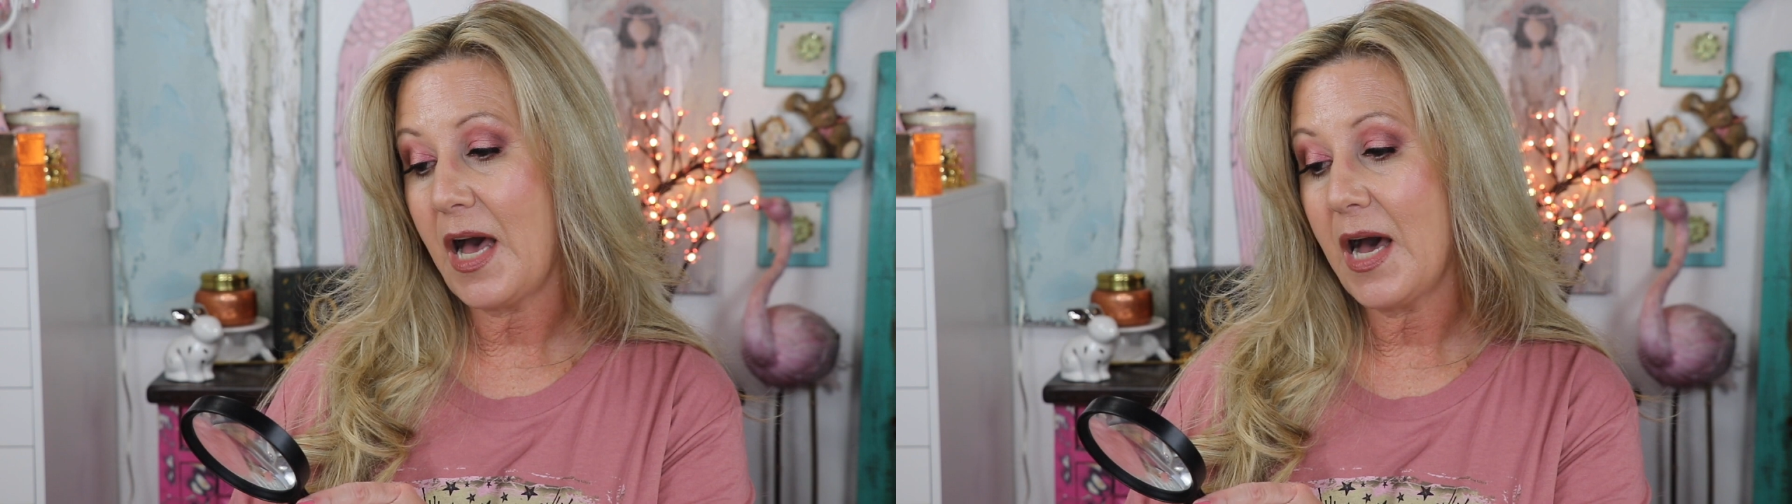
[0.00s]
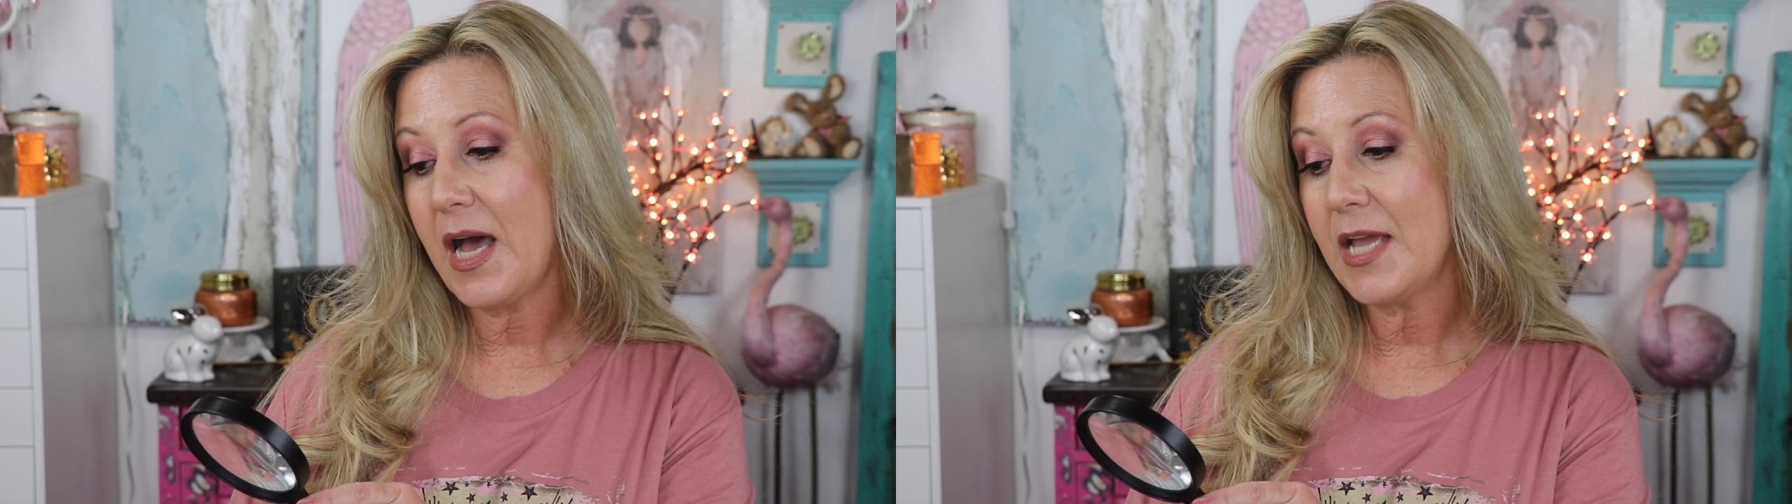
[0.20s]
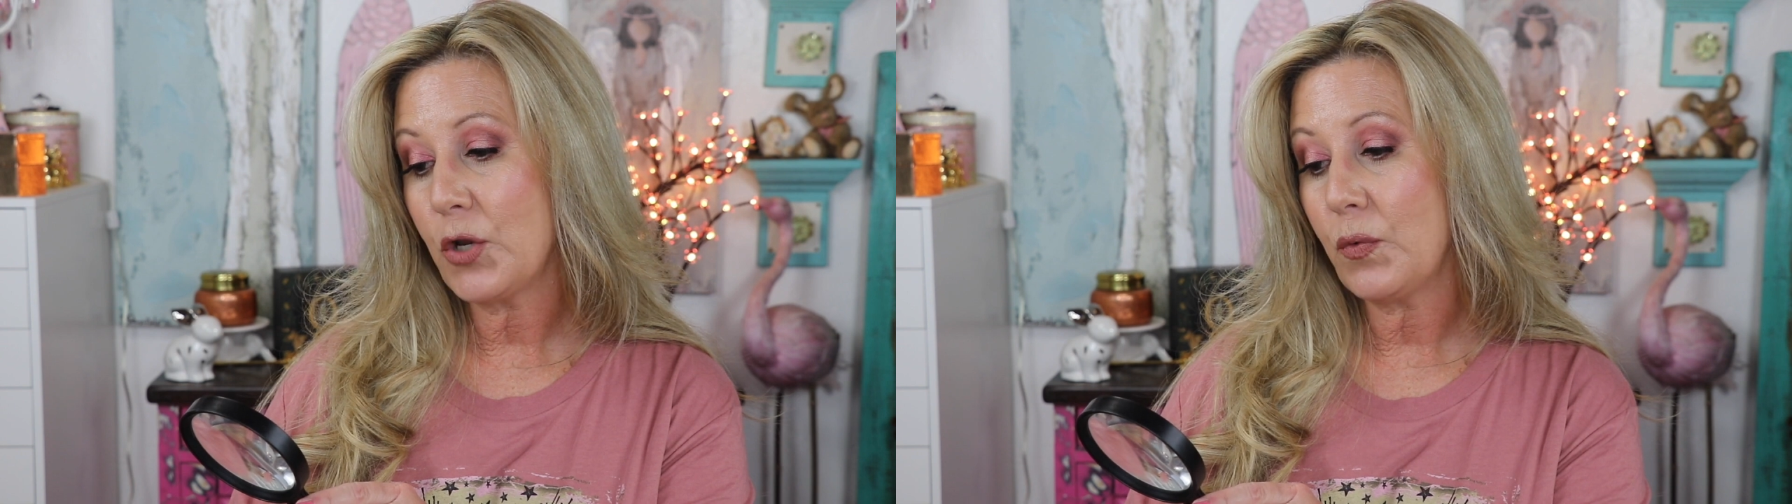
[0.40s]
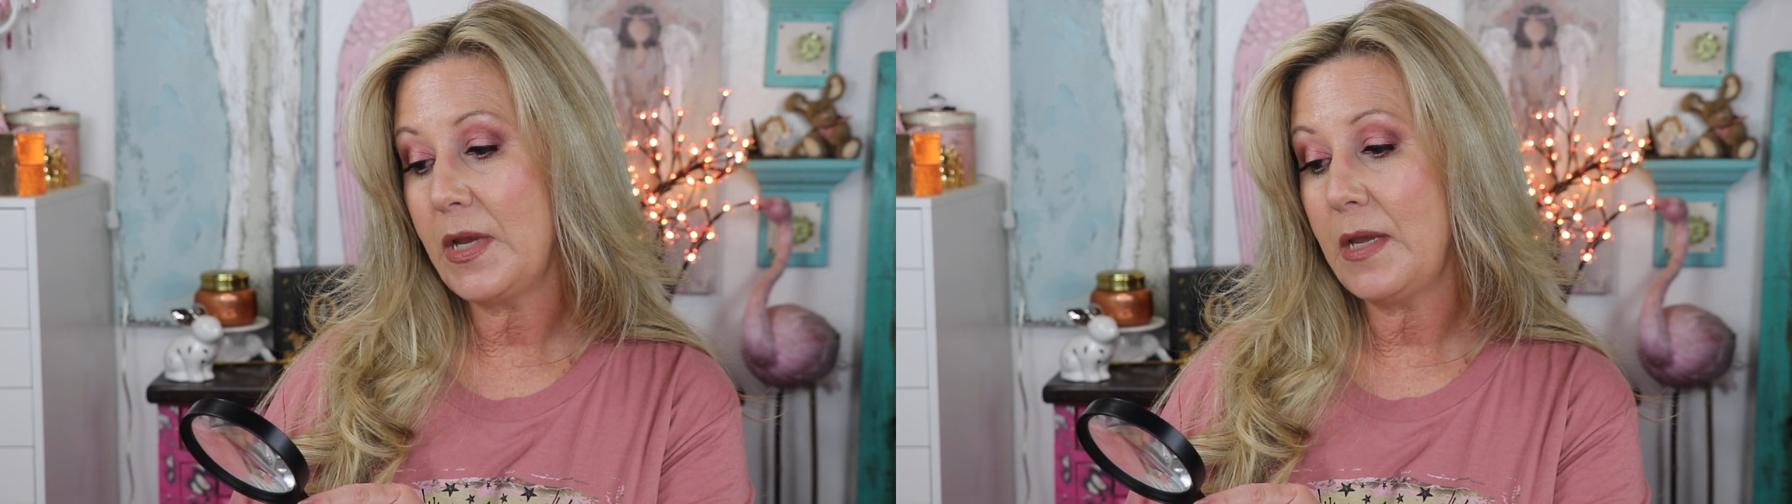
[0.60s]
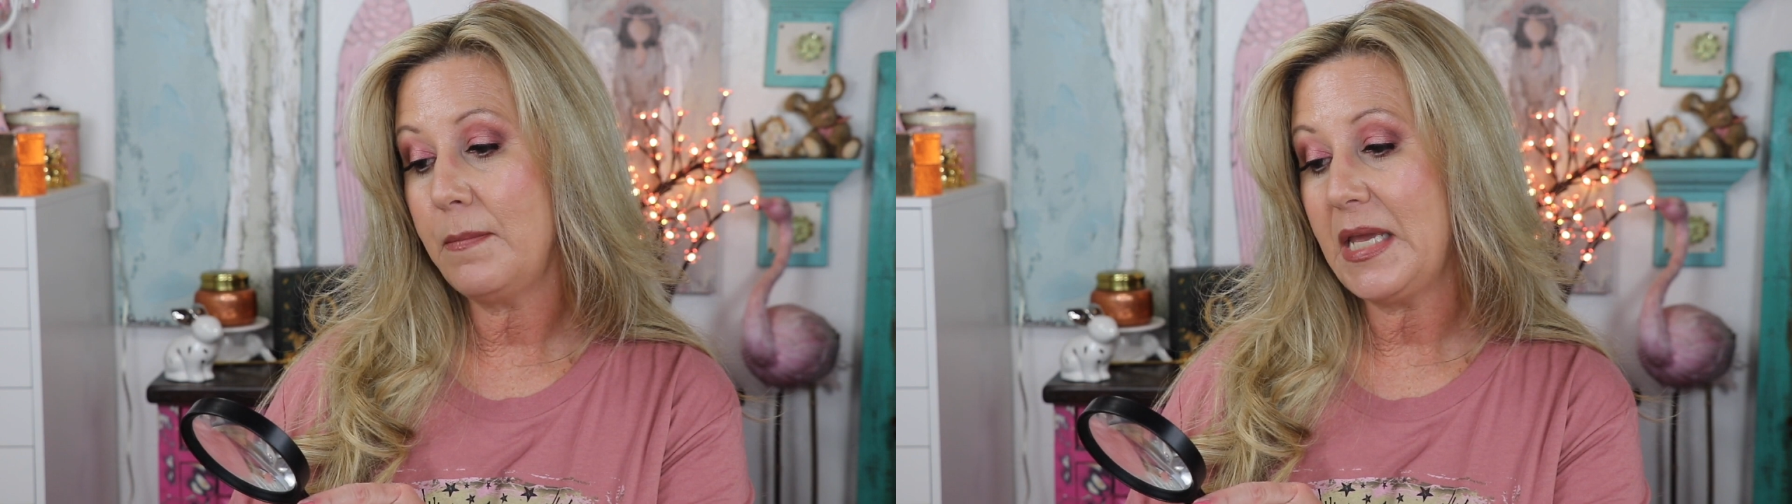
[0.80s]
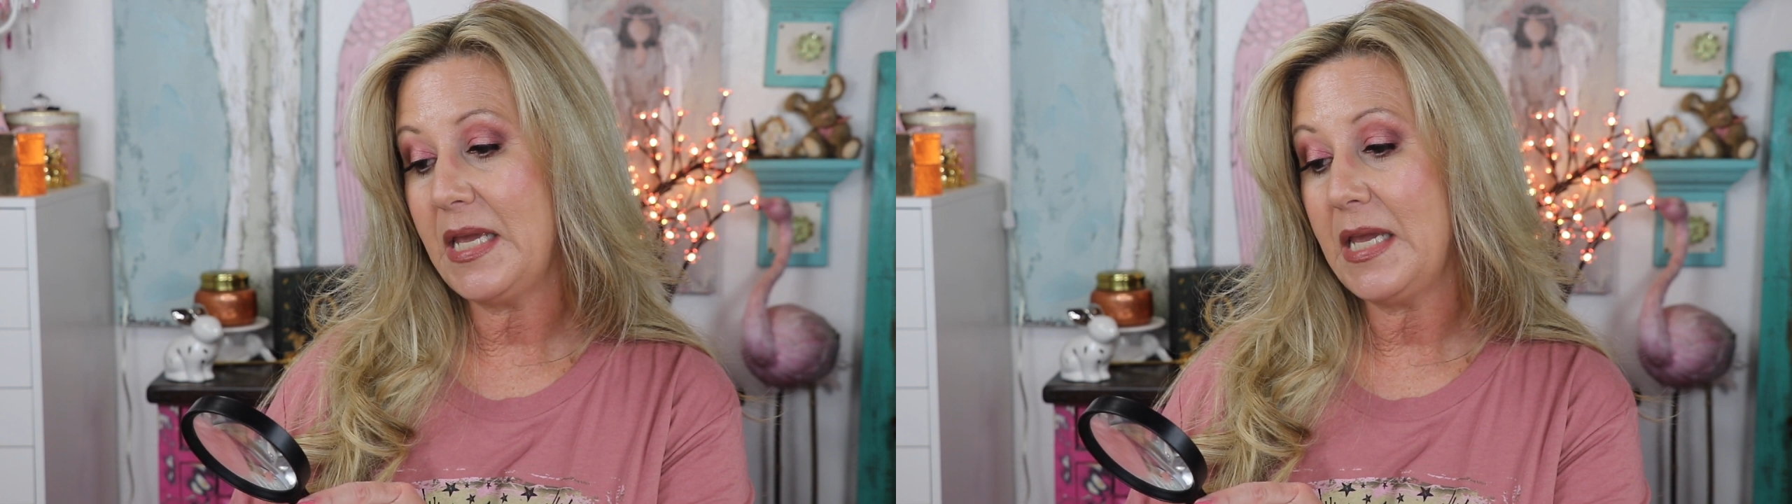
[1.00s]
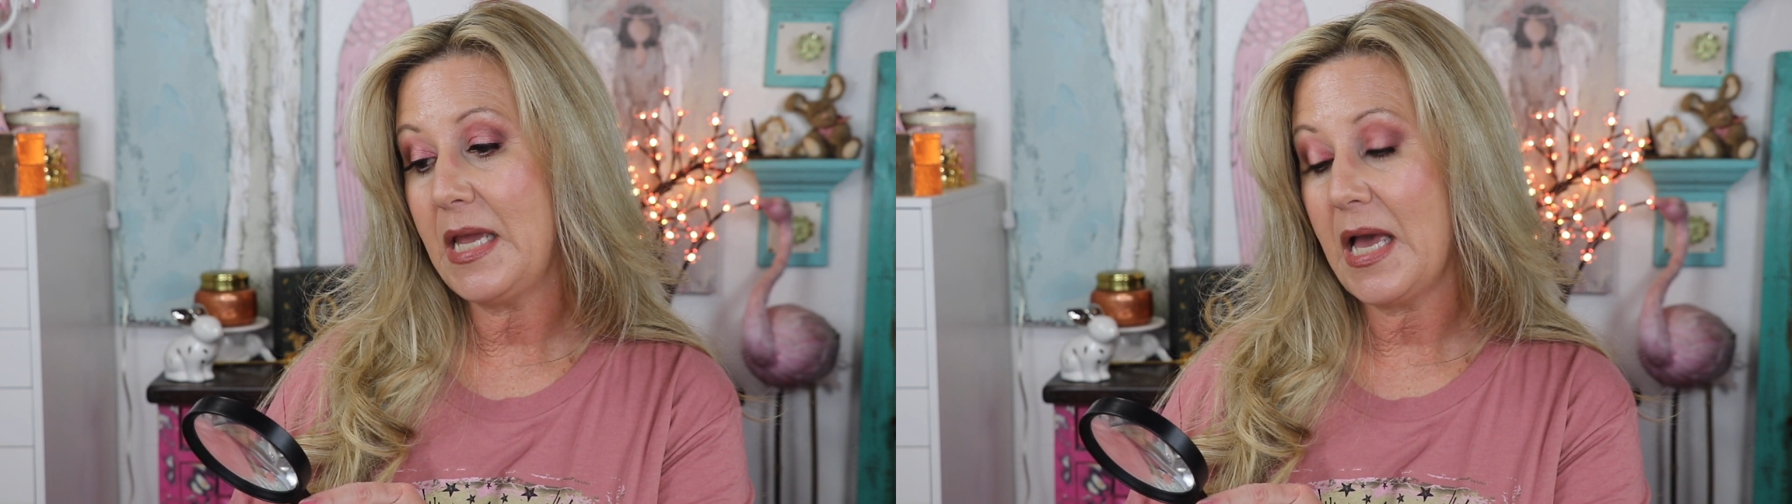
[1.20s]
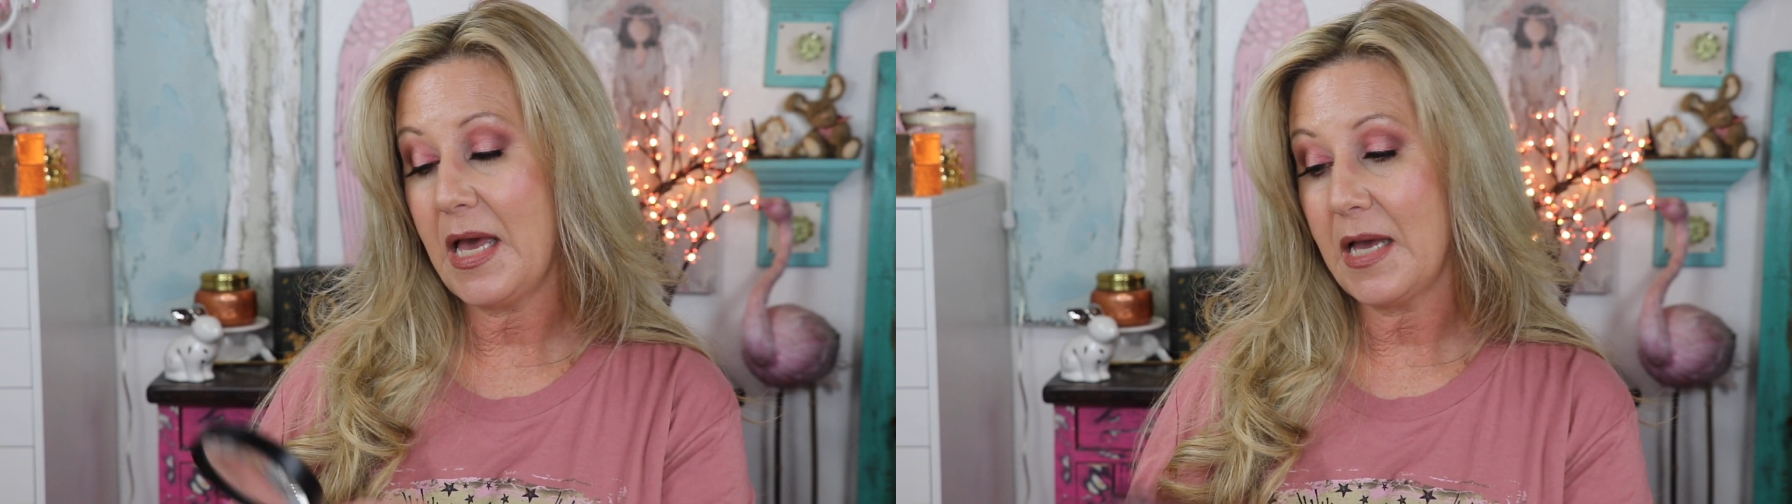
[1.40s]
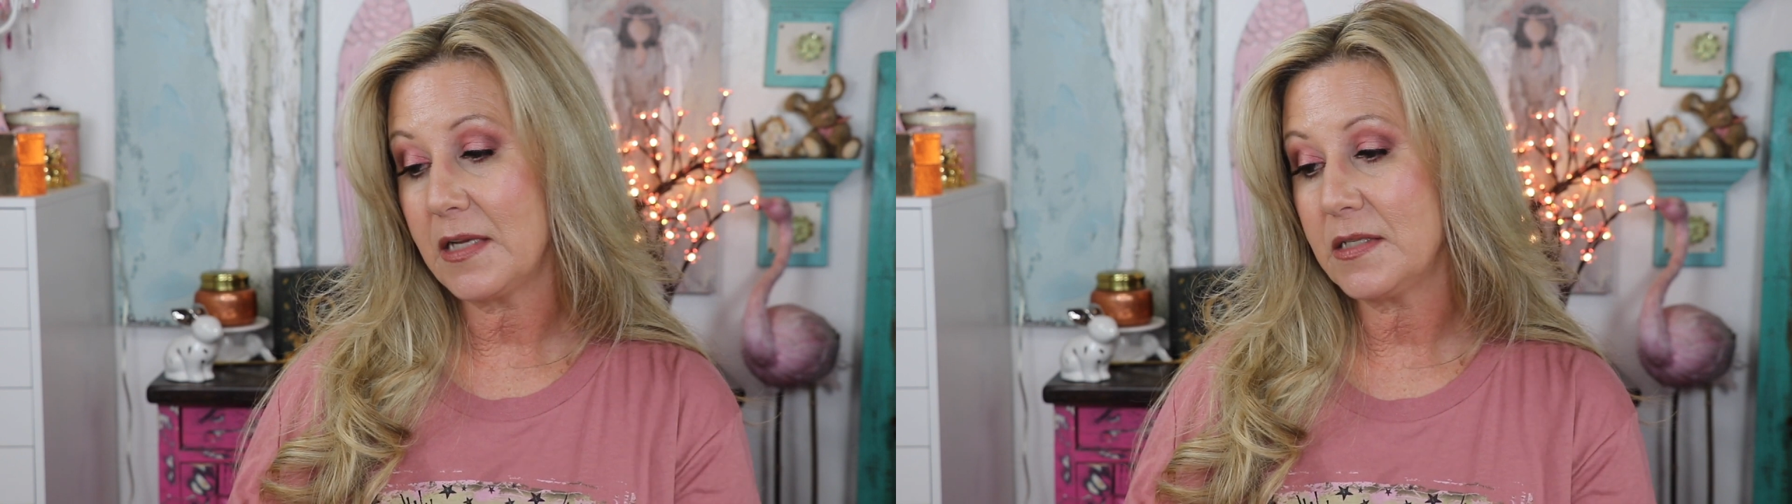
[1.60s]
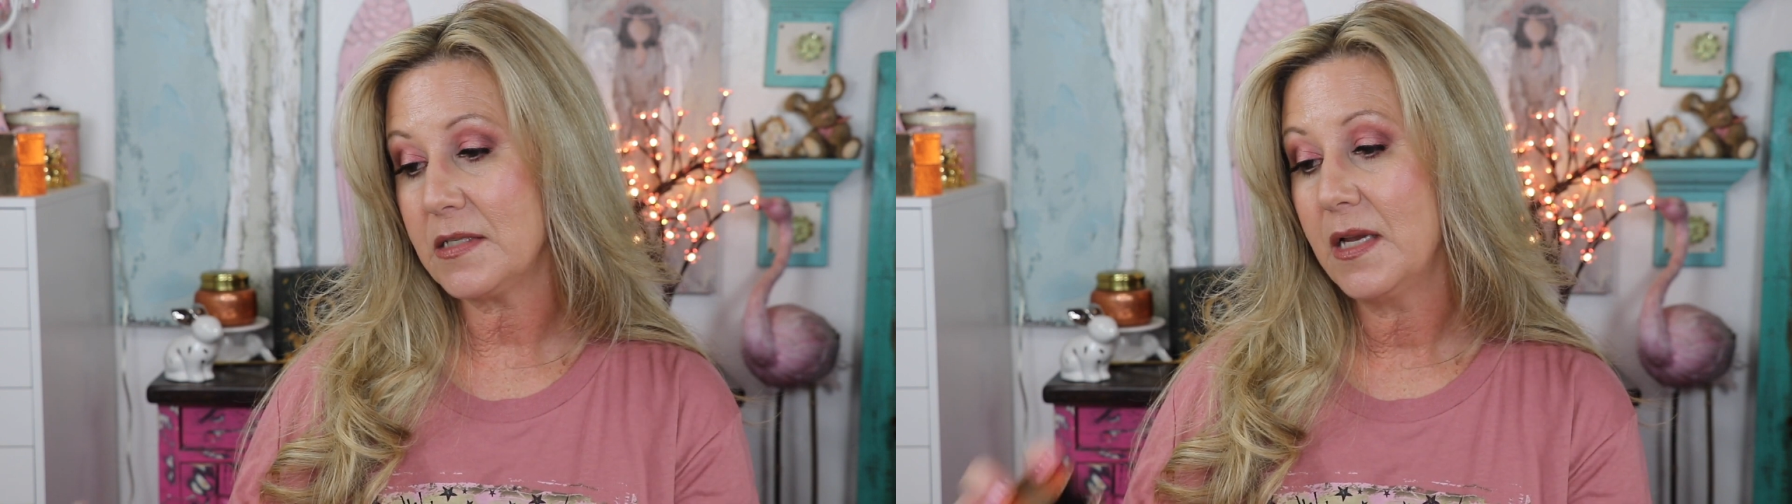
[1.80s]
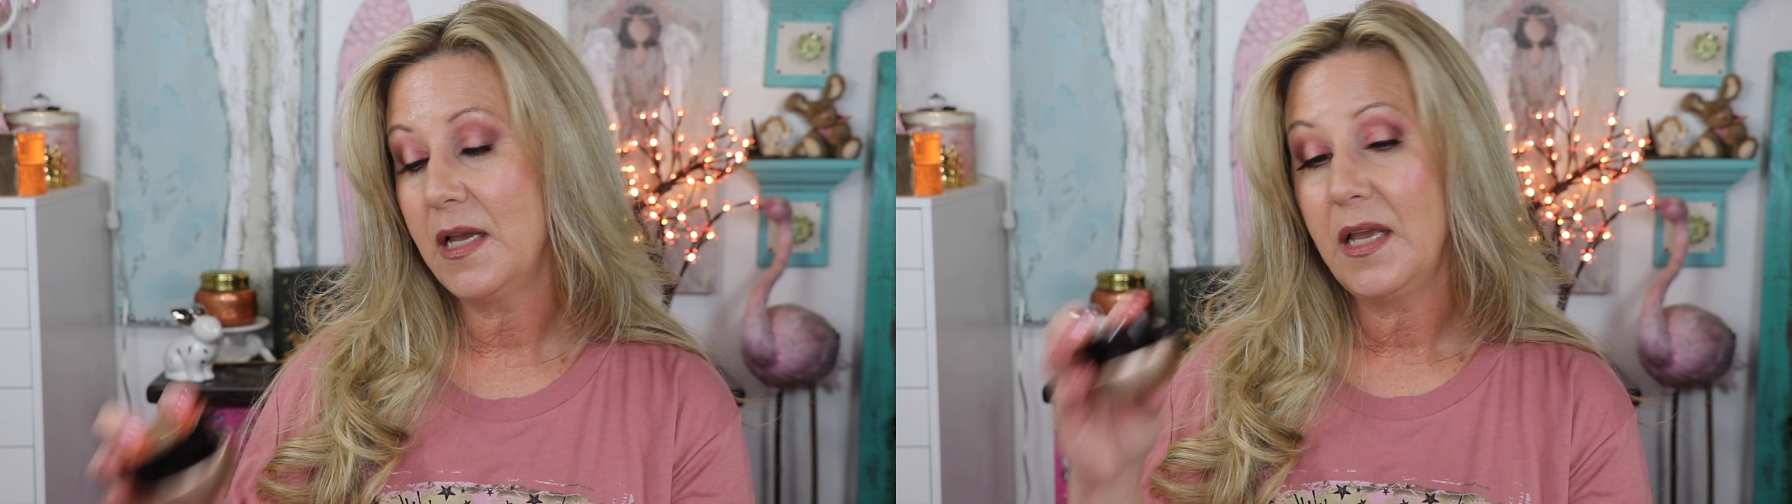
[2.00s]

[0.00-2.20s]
Eye Cream E X.